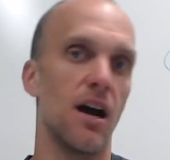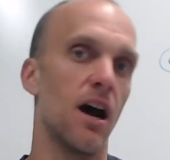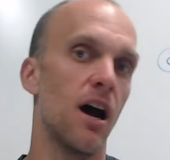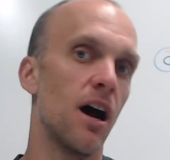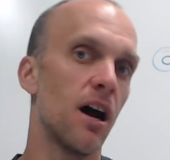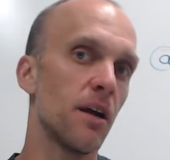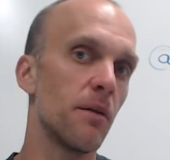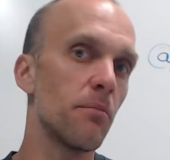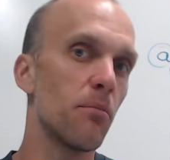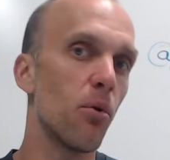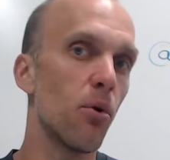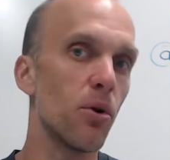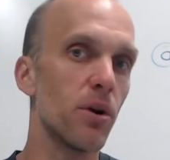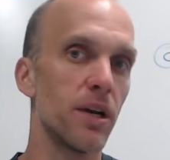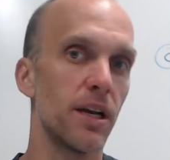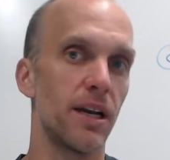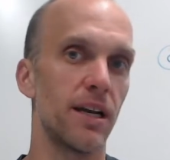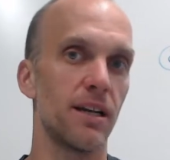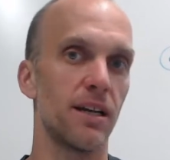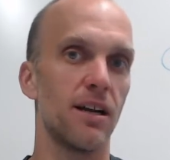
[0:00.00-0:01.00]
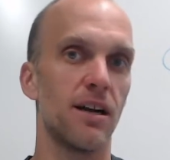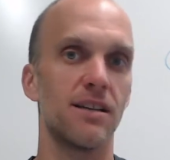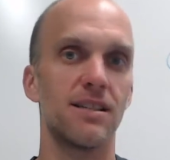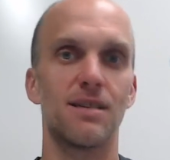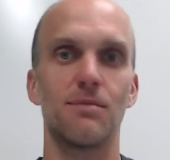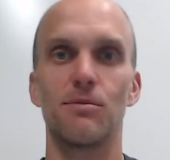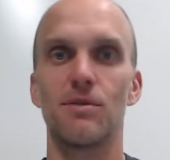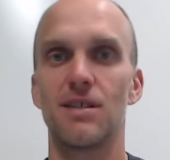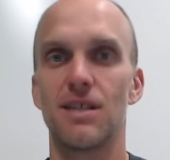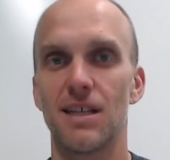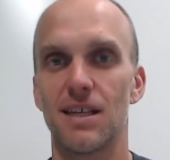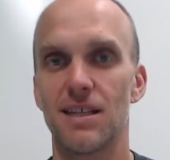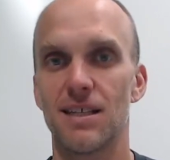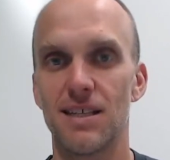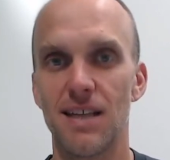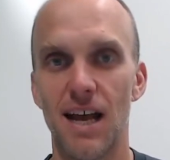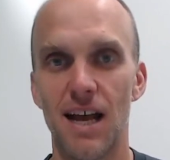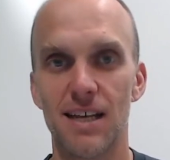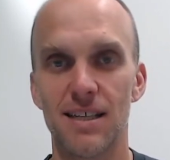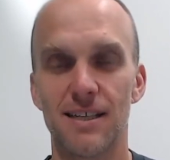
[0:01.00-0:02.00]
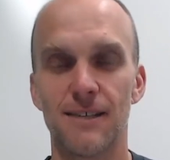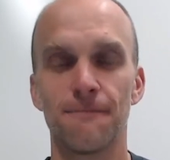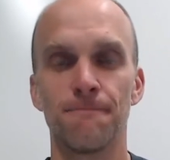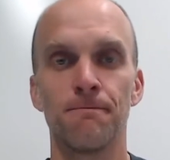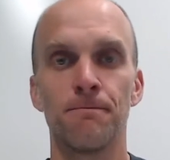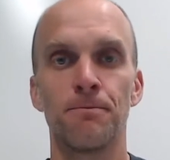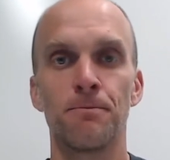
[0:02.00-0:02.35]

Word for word: onboarding and customer success,